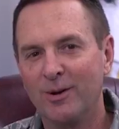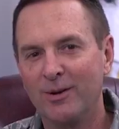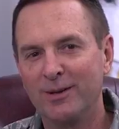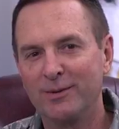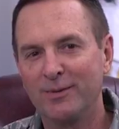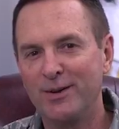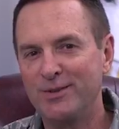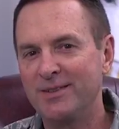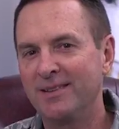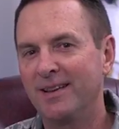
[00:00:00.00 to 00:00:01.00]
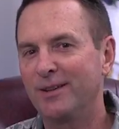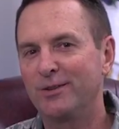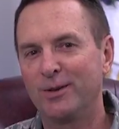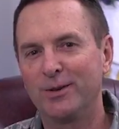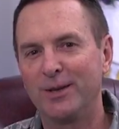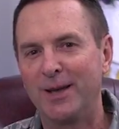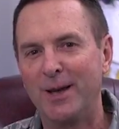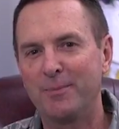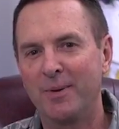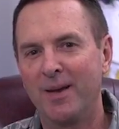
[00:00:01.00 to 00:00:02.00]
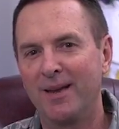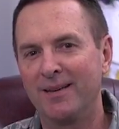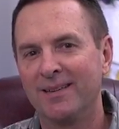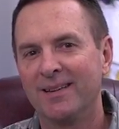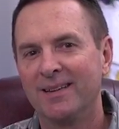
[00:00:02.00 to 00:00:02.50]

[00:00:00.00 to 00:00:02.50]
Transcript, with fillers: Guard Innovation and Agility campaign